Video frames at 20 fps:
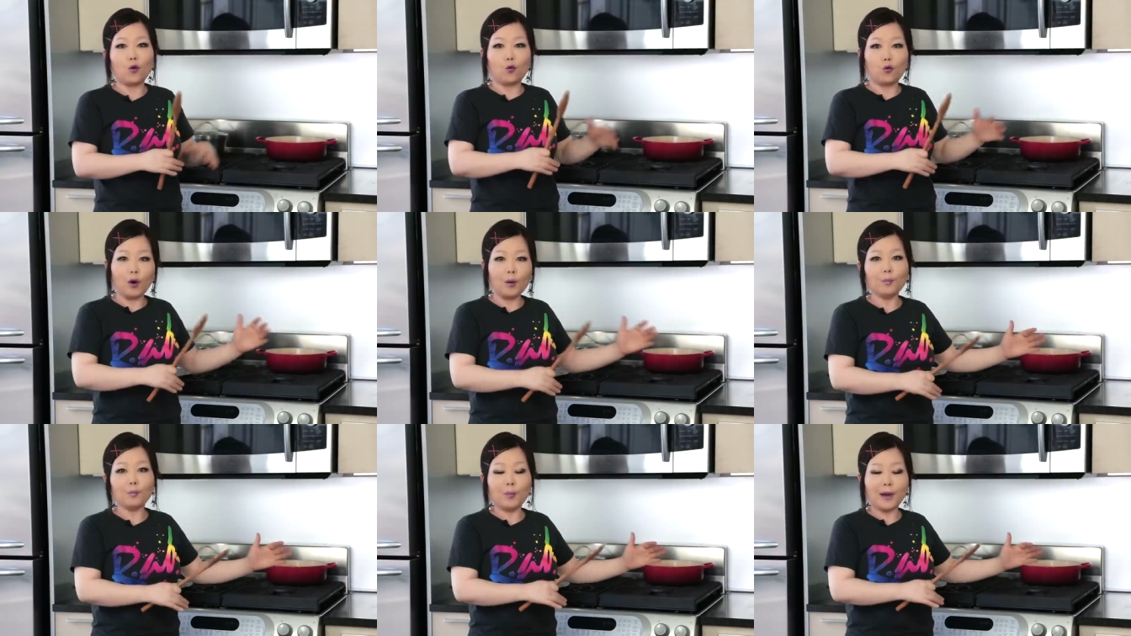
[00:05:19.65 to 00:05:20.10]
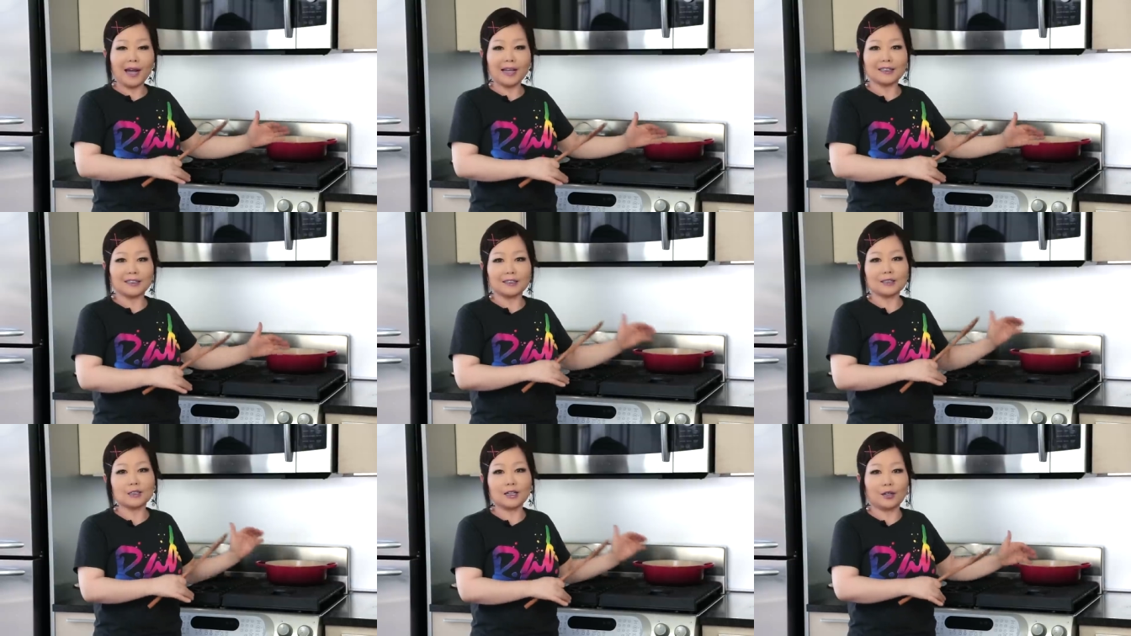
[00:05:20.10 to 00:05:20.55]
One
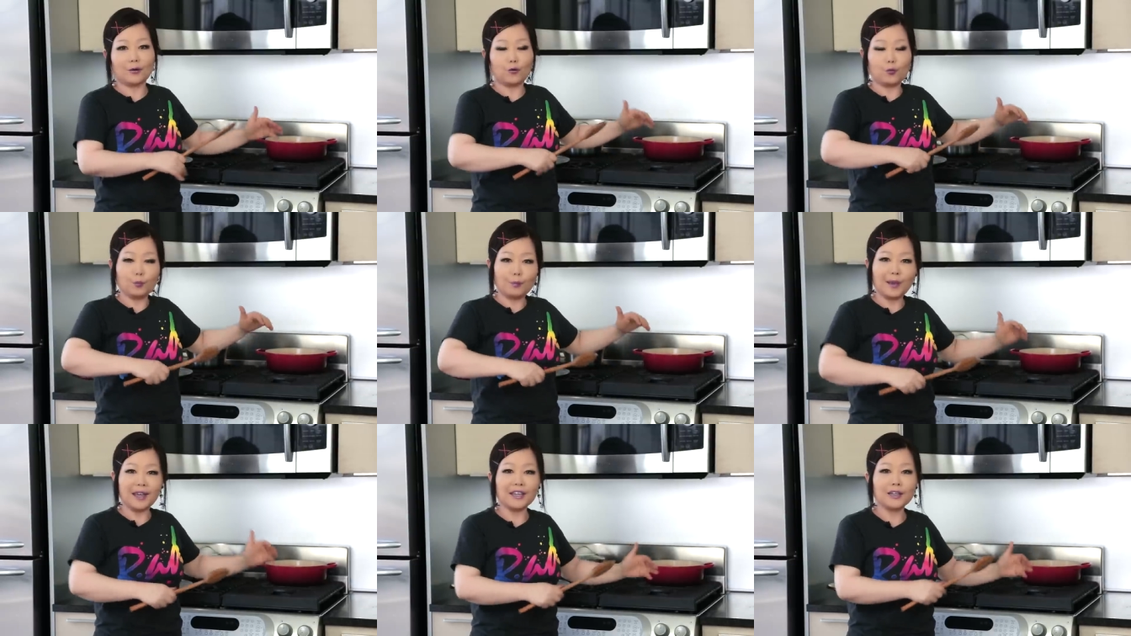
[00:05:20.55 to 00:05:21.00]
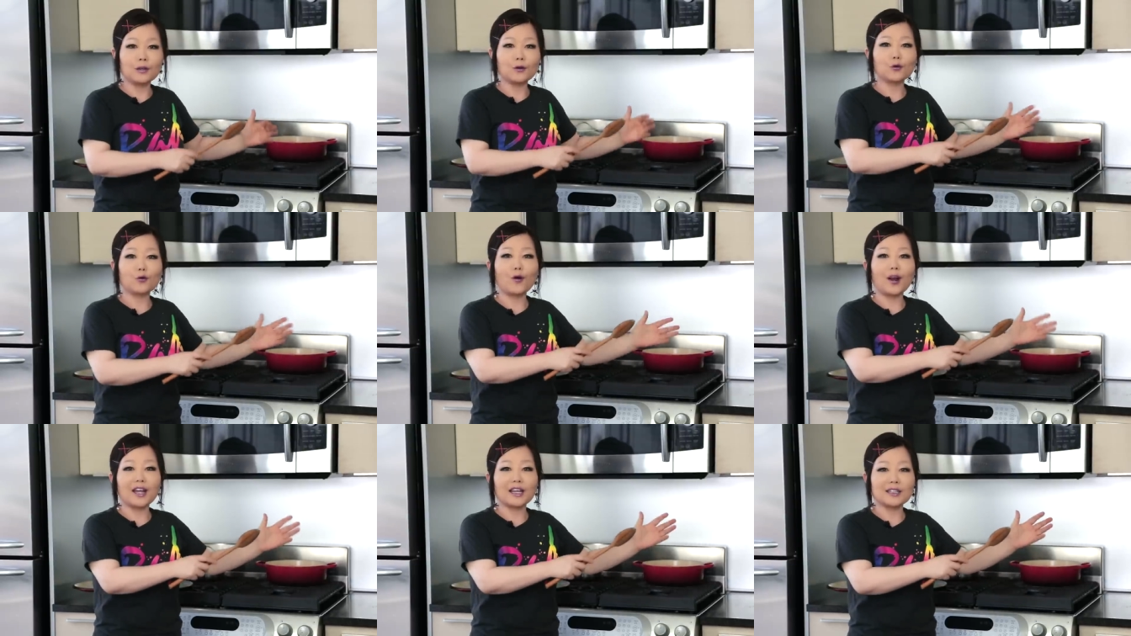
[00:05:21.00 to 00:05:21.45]
pot is uh,
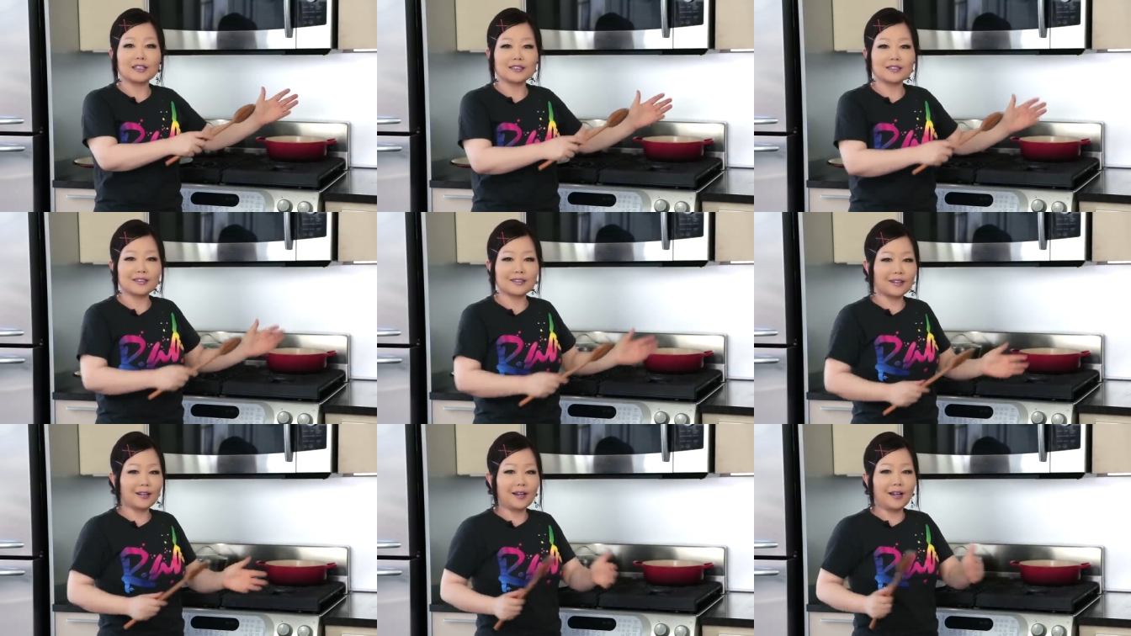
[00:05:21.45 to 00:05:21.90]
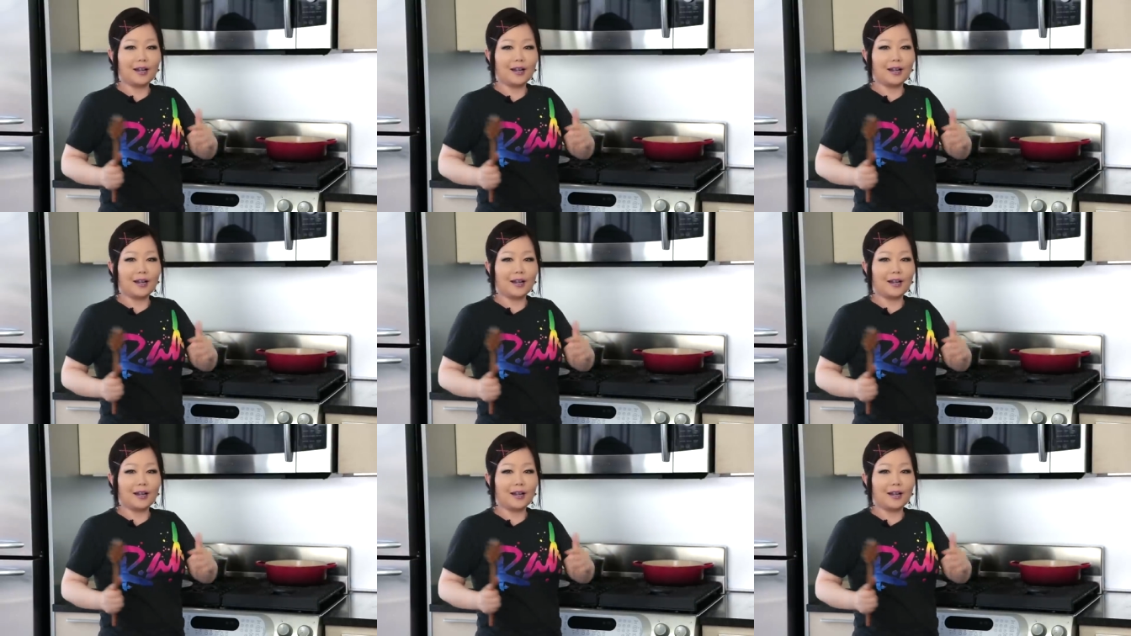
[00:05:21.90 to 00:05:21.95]
making rice.